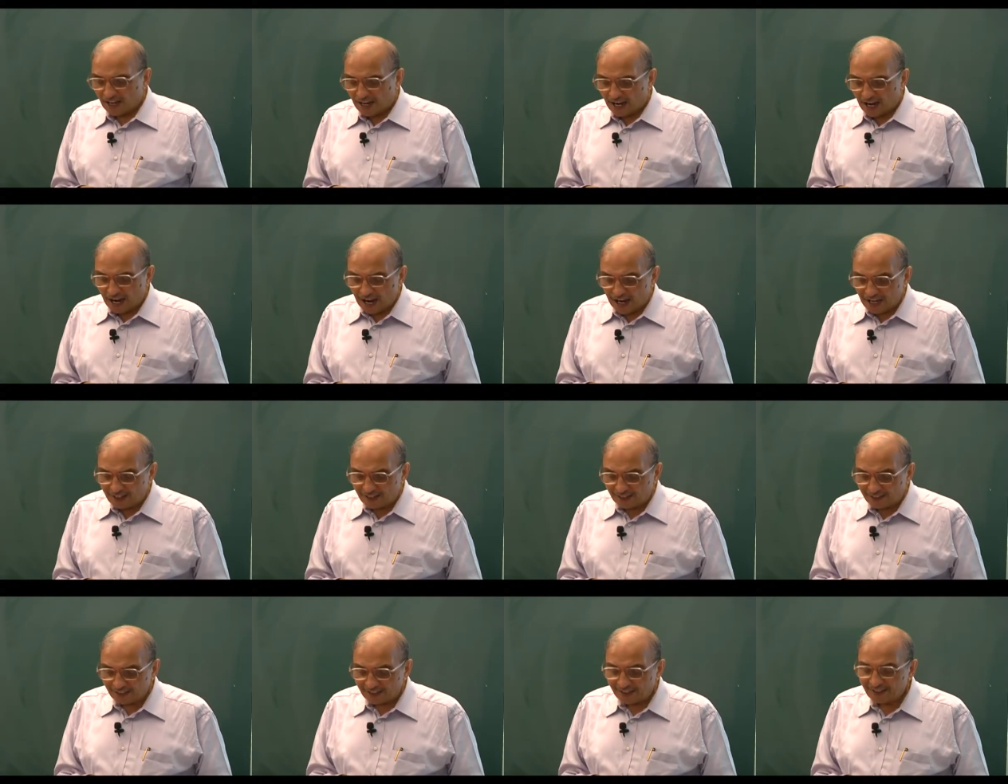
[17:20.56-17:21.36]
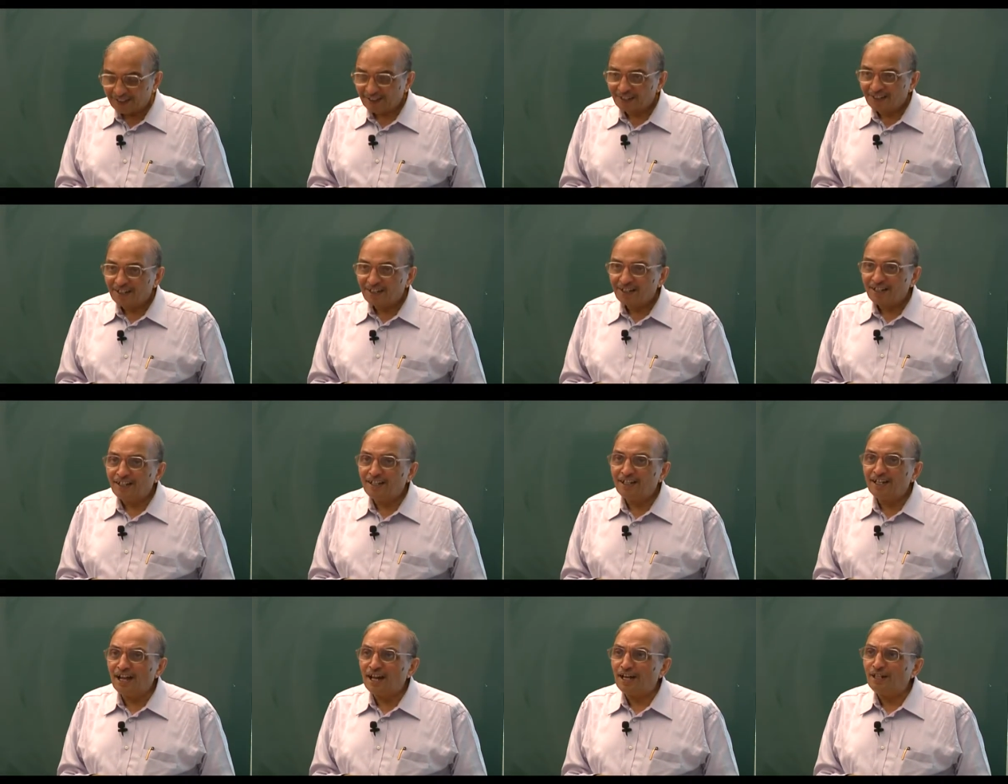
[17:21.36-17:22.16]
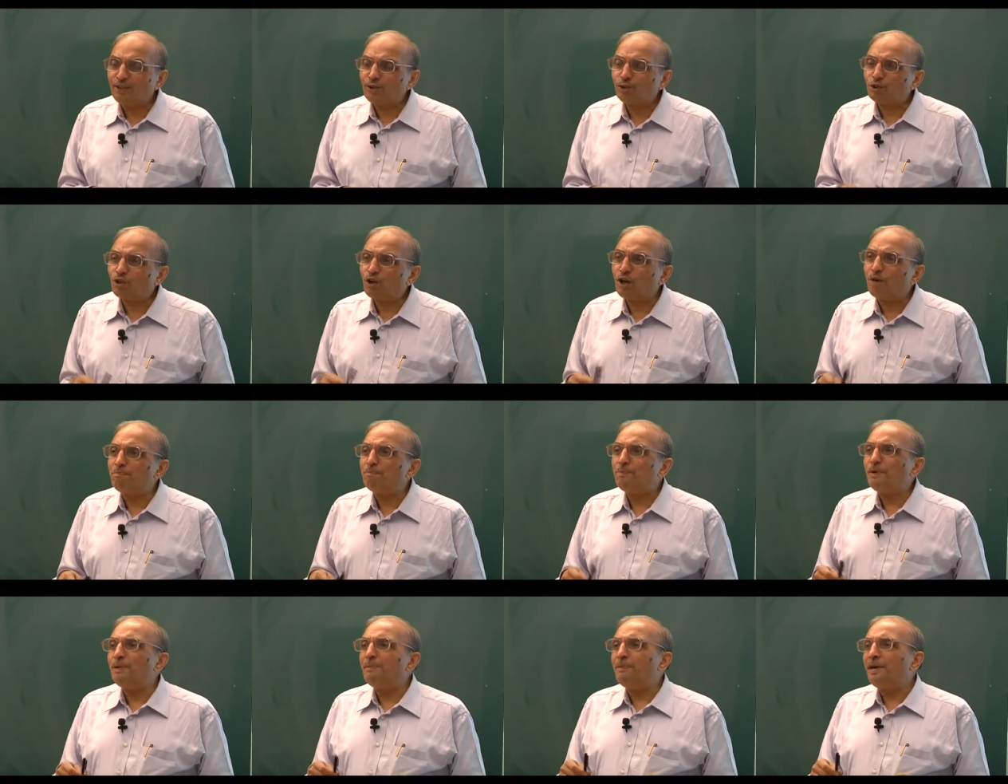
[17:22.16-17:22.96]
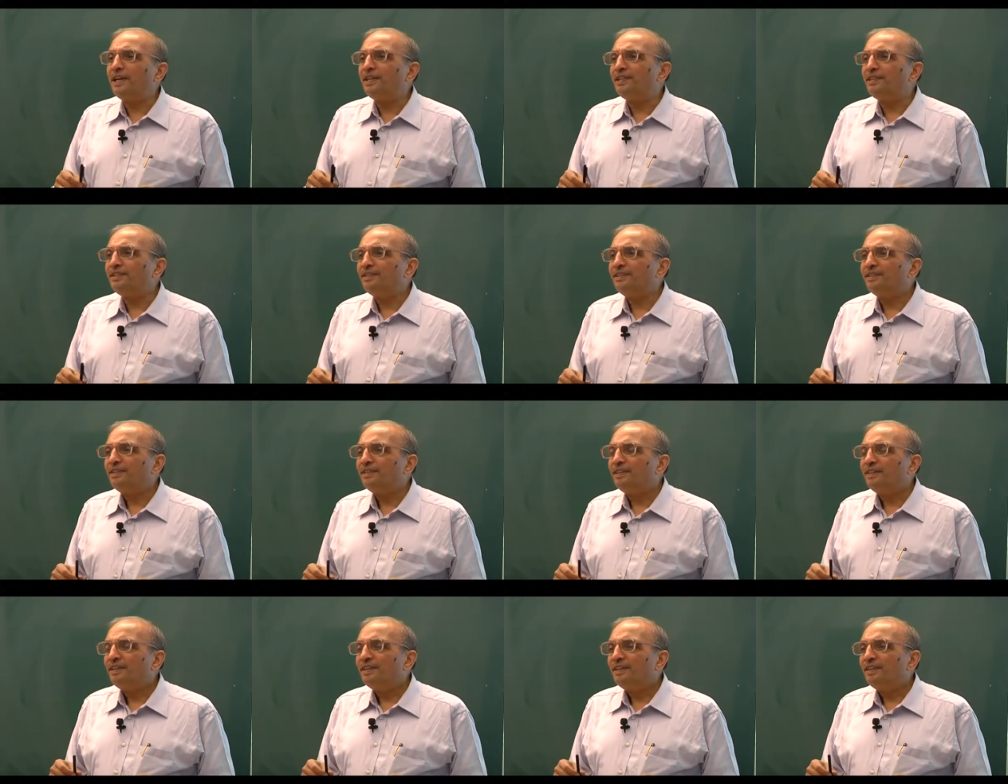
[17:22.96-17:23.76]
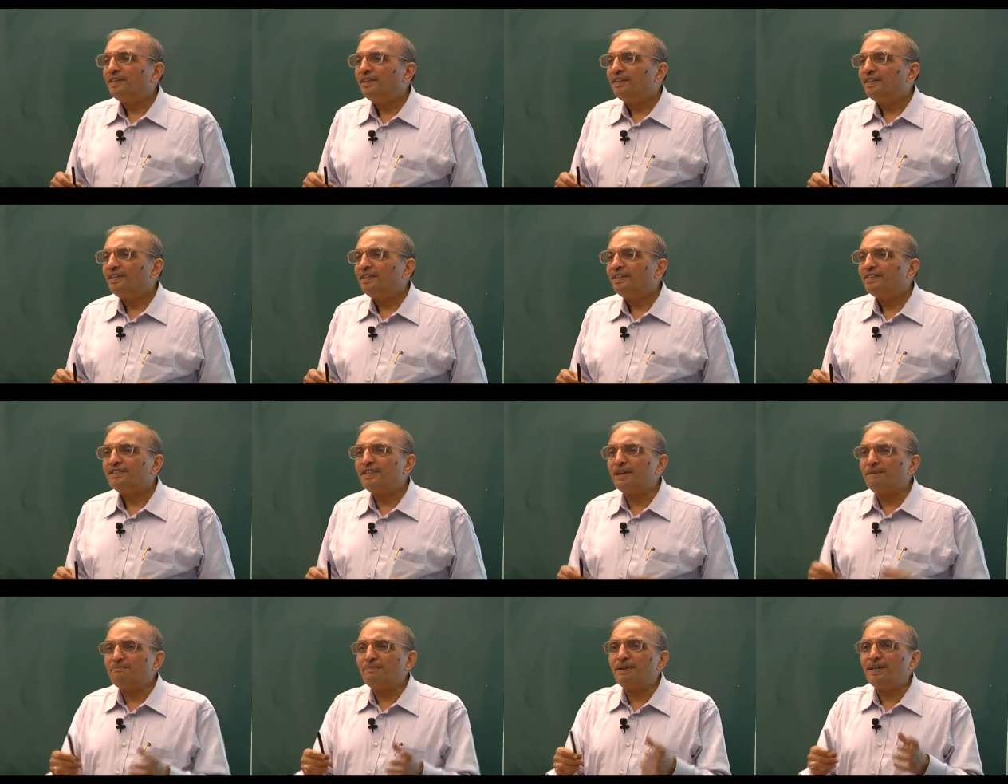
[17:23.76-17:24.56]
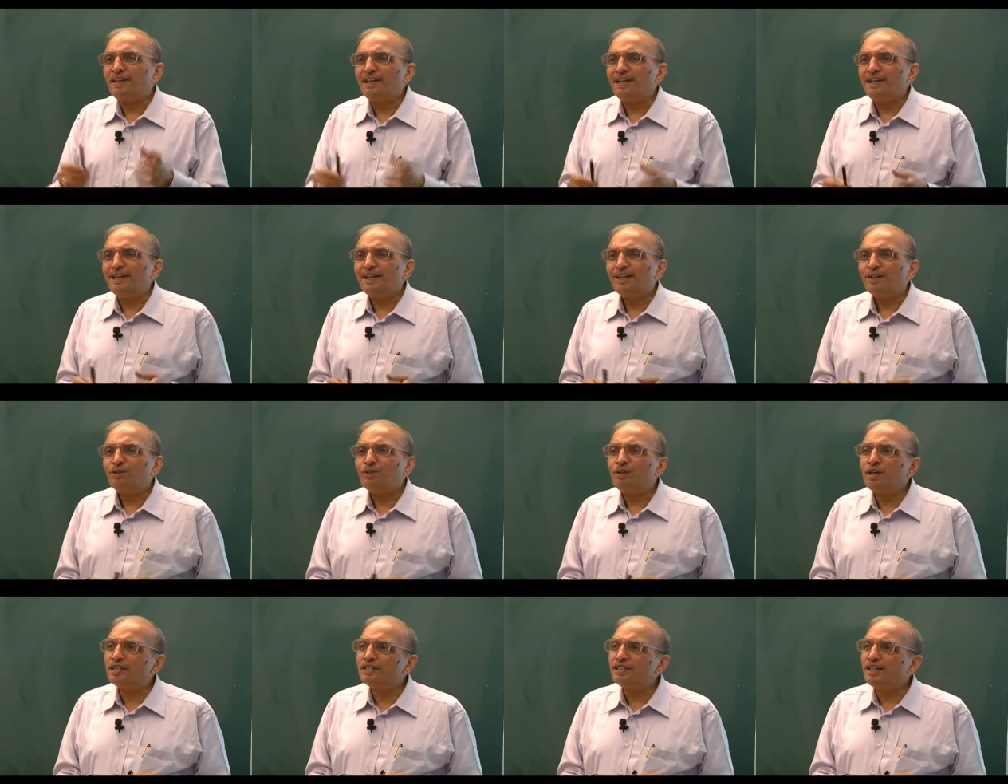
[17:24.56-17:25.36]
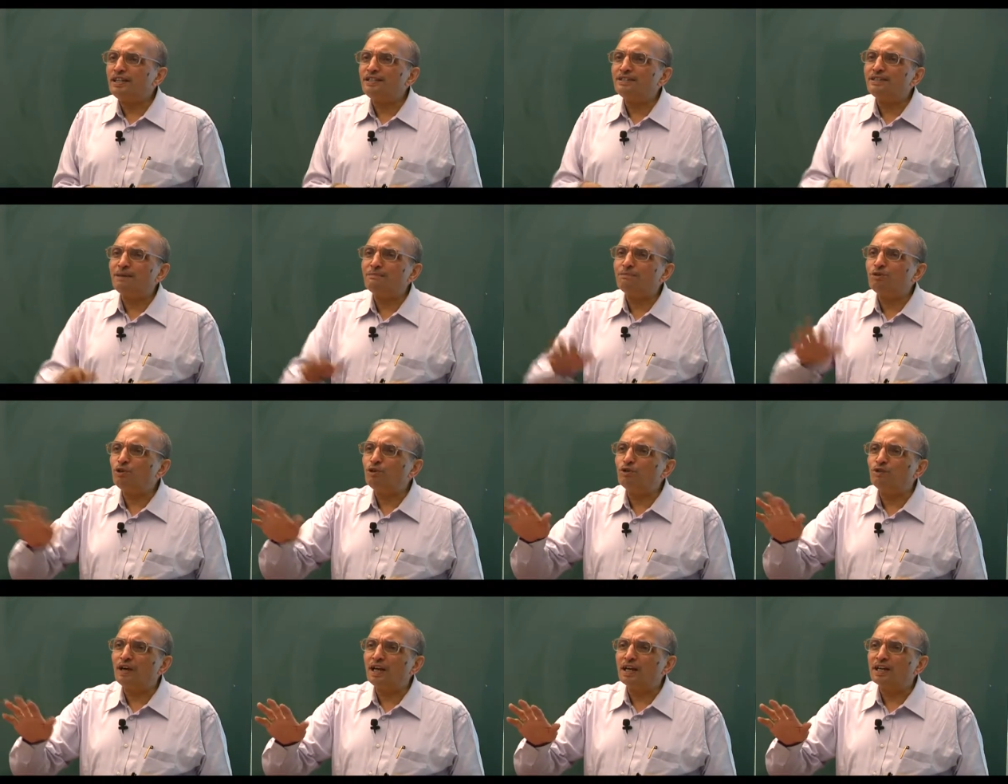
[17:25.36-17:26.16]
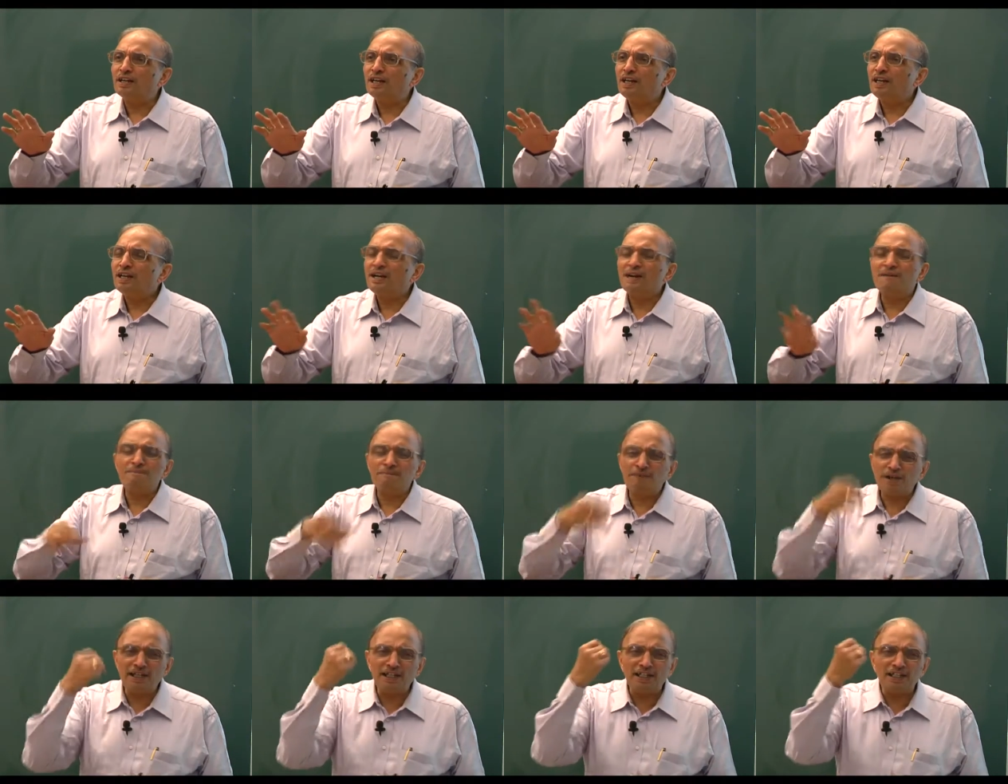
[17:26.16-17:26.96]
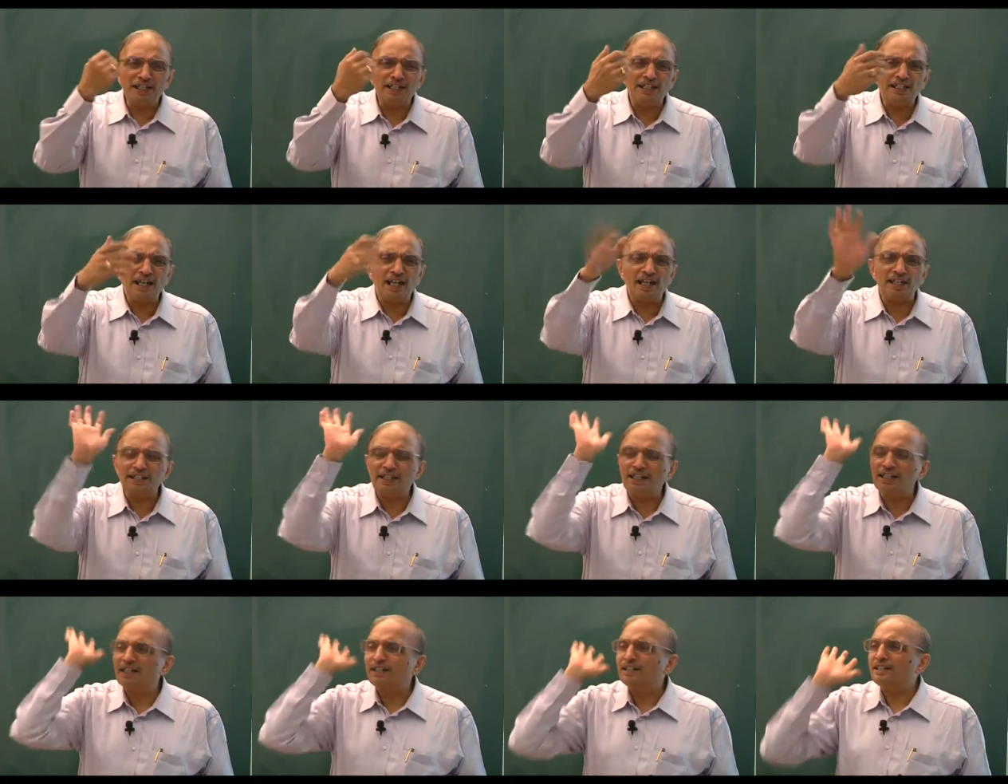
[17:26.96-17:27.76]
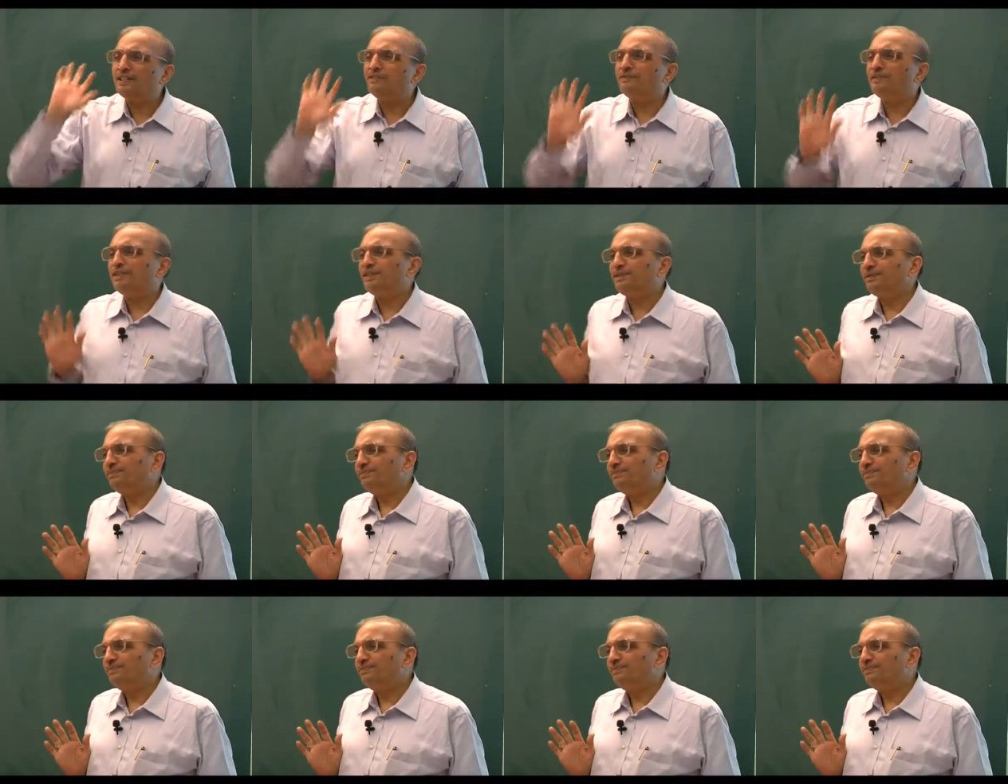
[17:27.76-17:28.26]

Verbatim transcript: and learn to compliment somebody who has done some good work completely unconnected with you.